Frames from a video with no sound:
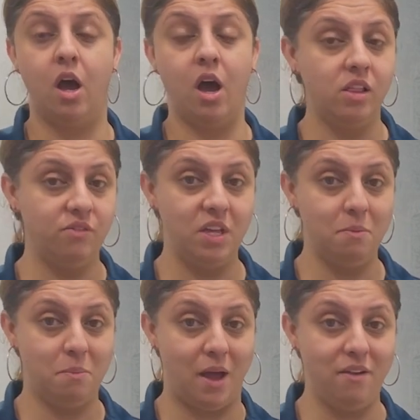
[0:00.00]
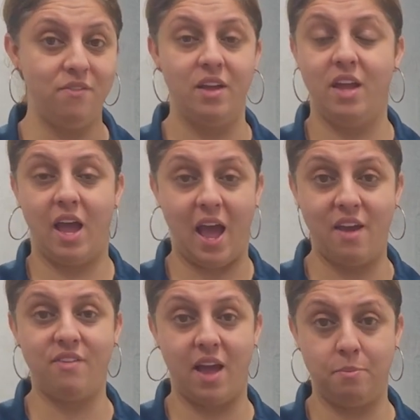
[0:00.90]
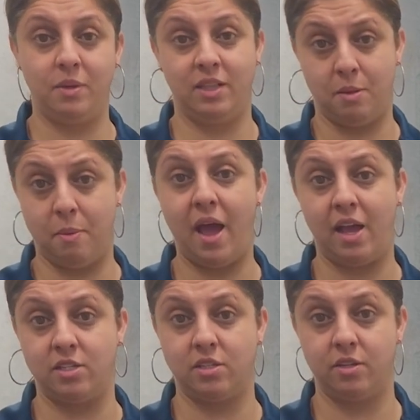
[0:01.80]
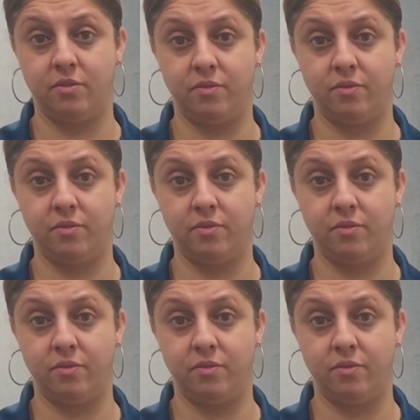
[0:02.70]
All of the above have happened in the past.